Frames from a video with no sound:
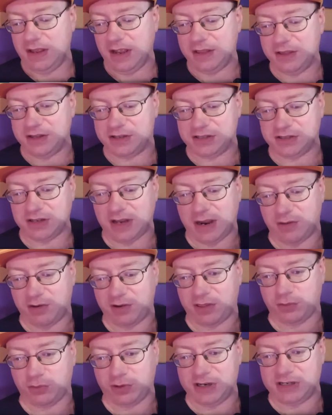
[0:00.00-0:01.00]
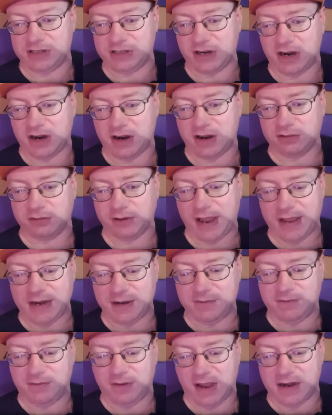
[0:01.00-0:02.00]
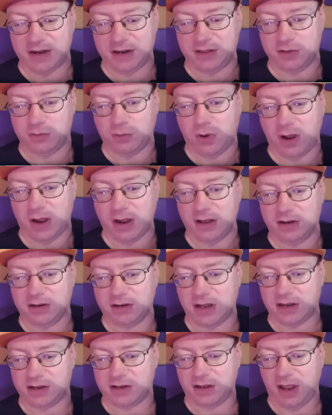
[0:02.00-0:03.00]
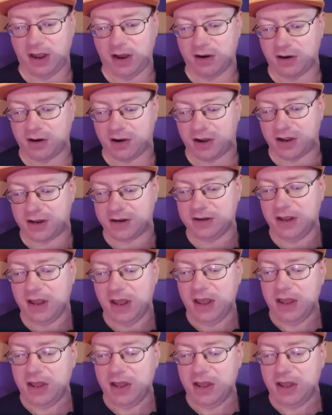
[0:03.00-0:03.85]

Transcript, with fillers: And this is our three star, a random find in the wild, a Charon,